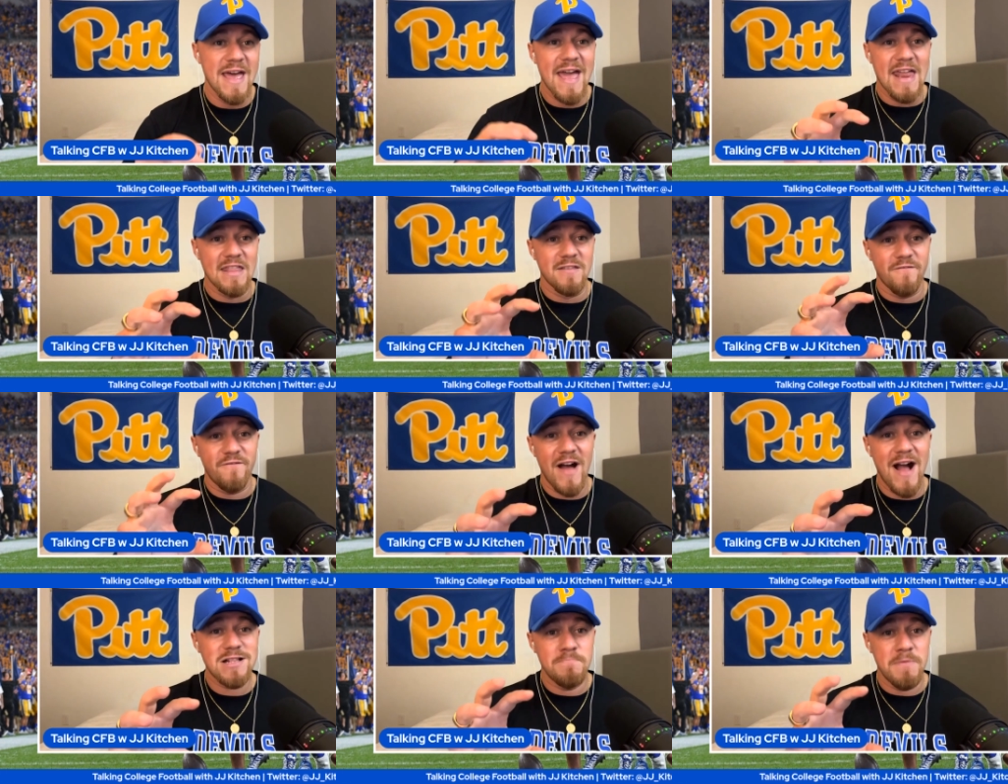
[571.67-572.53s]
And in the
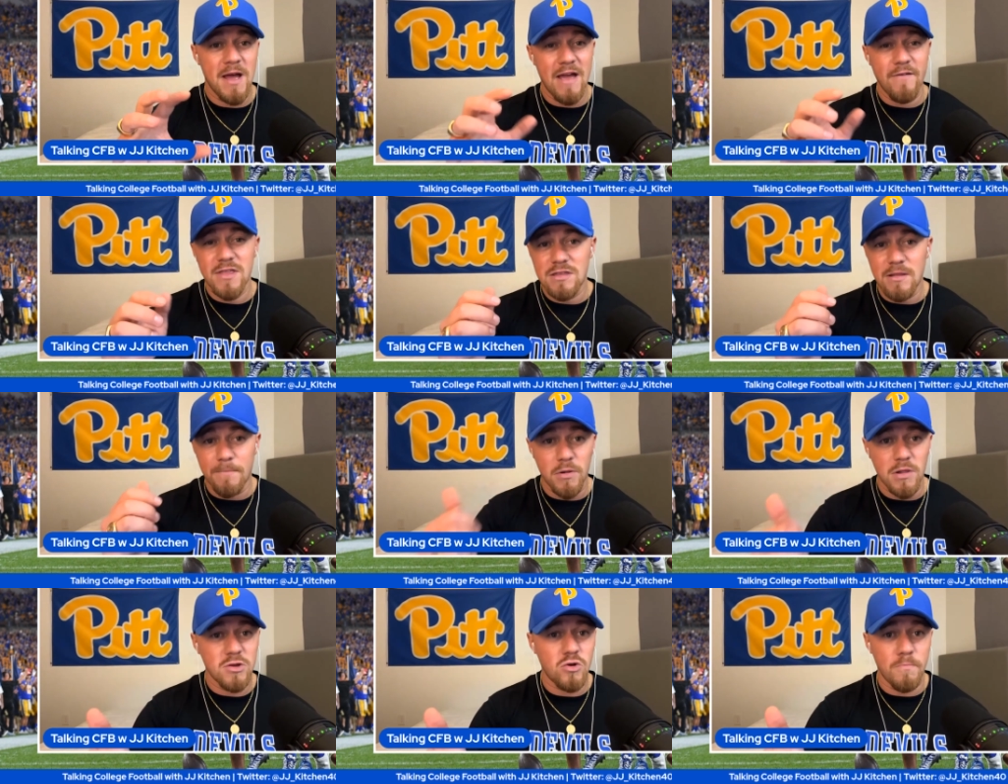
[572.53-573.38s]
fact, but everything, the
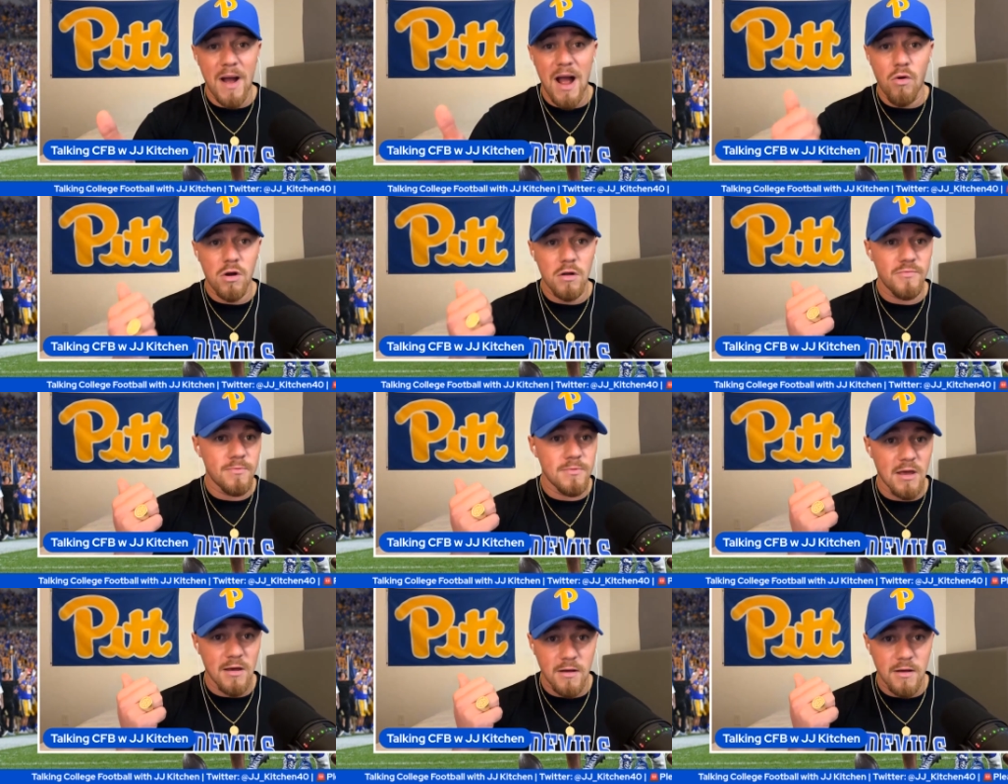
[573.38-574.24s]
political power,
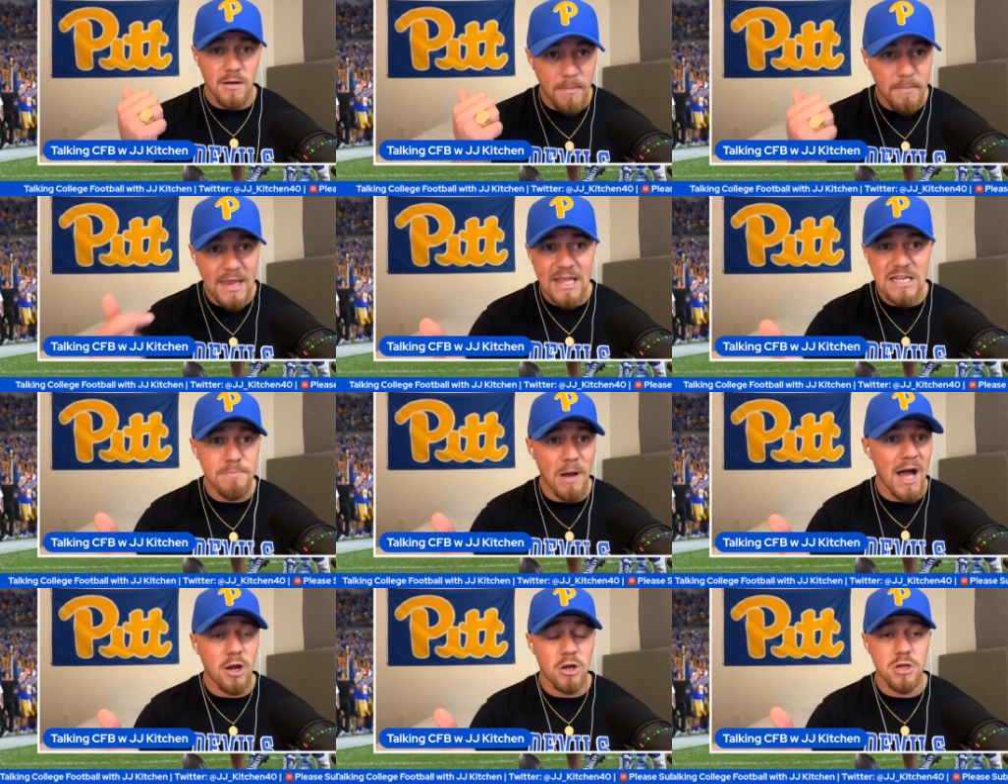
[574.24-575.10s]
the, the, the meetings
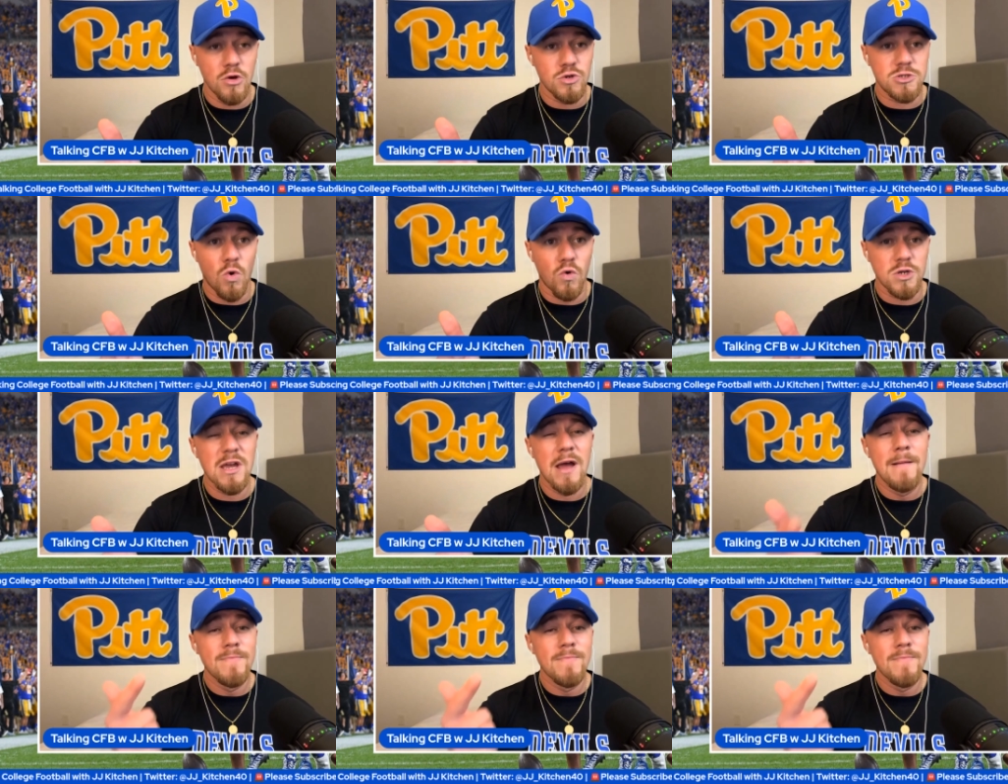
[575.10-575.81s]
behind closed doors.